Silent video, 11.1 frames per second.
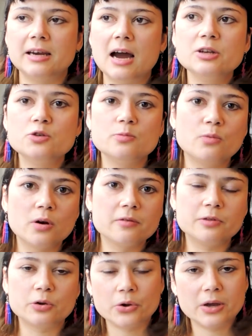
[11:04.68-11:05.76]
I mean, I do more
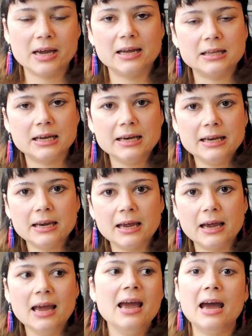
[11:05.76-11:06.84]
of the cooking and the
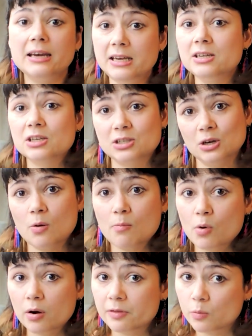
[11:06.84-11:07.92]
cleaning, and he does a lot
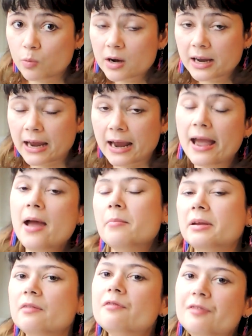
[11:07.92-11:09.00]
more of the working,
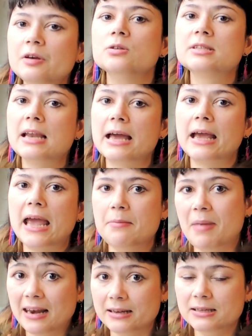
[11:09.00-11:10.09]
but it feels like a
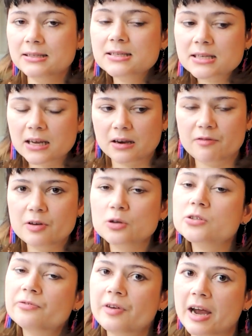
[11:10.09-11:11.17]
balance. It
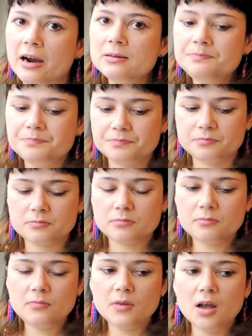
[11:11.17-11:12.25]
feels fair.
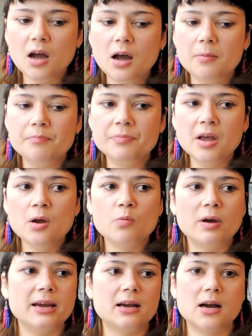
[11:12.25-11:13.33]
When
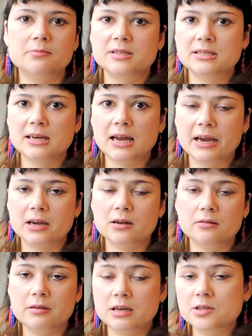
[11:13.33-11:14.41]
it comes to
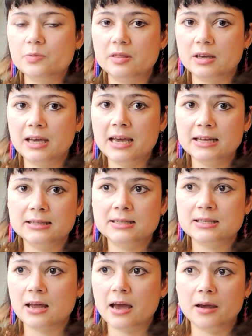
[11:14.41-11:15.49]
like things with the
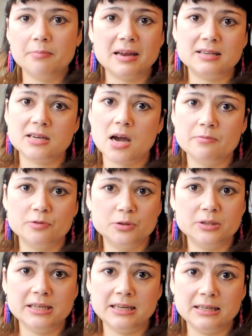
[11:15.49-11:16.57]
kids, like bedtime
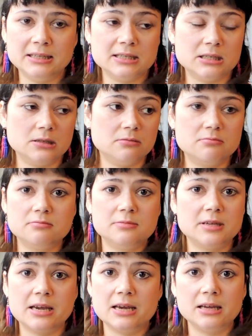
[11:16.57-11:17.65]
routines and
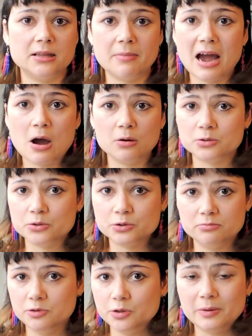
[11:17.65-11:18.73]
taking them out or
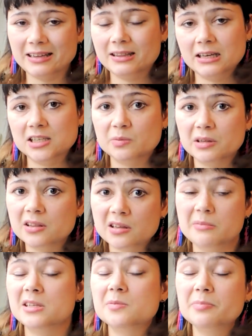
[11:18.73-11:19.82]
doing things with
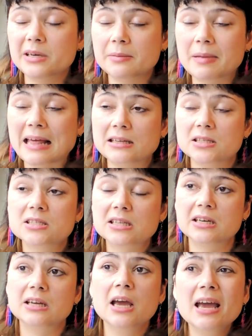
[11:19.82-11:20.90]
them, it's pretty balanced,
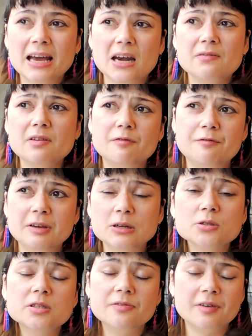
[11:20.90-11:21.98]
and it
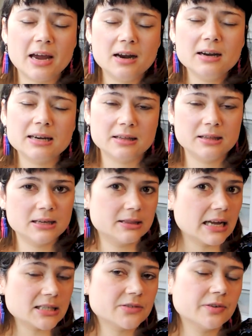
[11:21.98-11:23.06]
feels fair. And I think
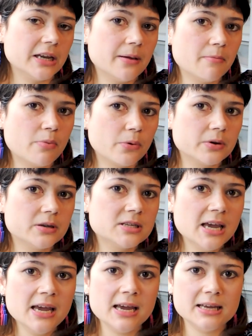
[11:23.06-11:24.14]
that's really important.